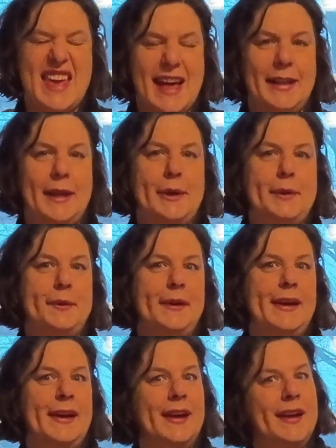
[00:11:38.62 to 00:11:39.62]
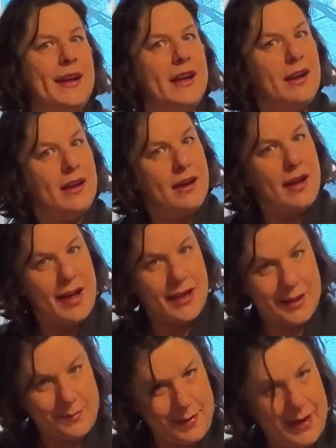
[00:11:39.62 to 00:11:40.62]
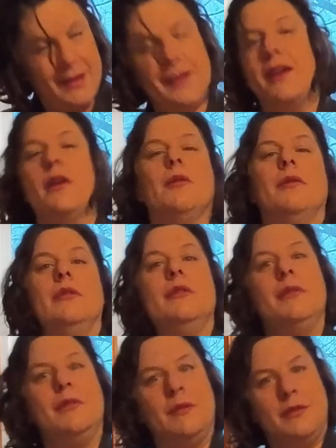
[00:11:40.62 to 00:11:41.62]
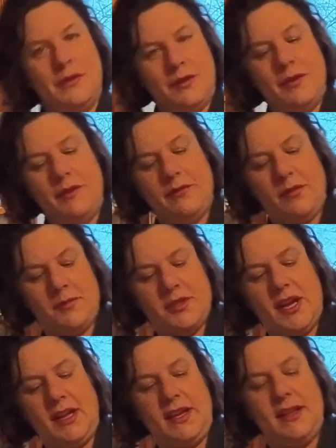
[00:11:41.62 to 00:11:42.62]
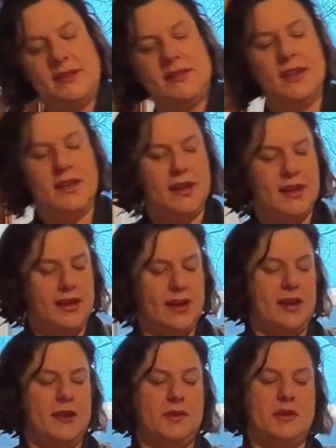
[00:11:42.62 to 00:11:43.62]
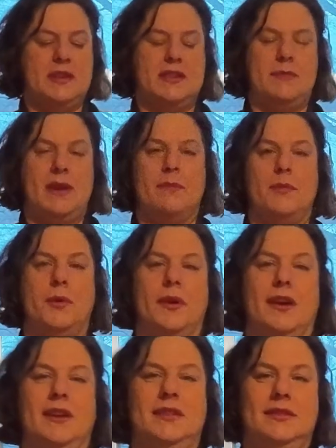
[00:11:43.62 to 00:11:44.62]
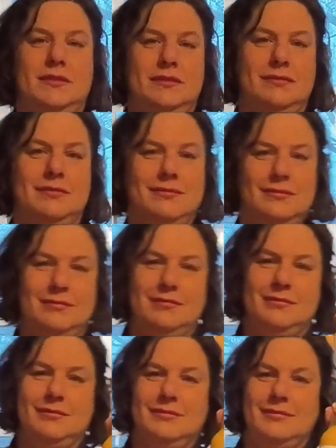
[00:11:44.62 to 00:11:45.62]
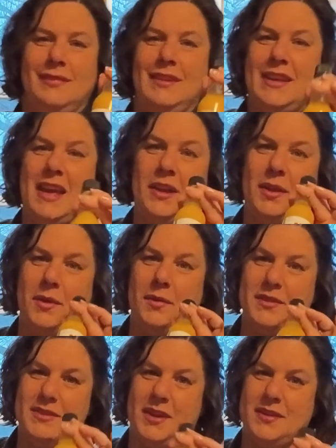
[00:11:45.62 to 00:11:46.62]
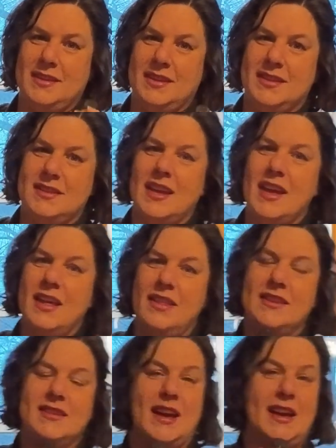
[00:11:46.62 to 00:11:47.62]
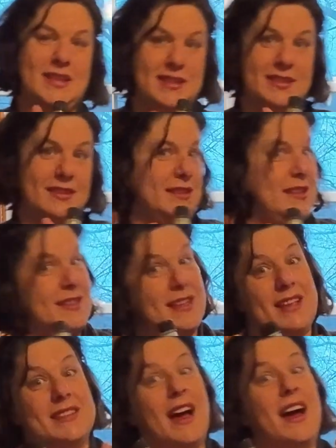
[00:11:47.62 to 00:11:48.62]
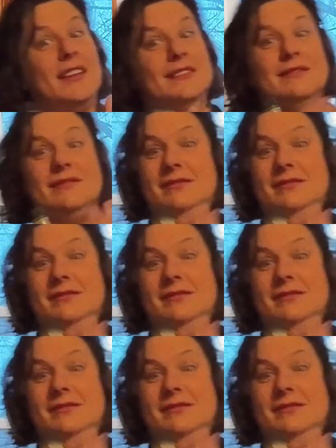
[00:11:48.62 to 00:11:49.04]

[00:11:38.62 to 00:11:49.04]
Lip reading: yellow jalapeno from Johnny's in order to make more yellow sauces. This guy's hot.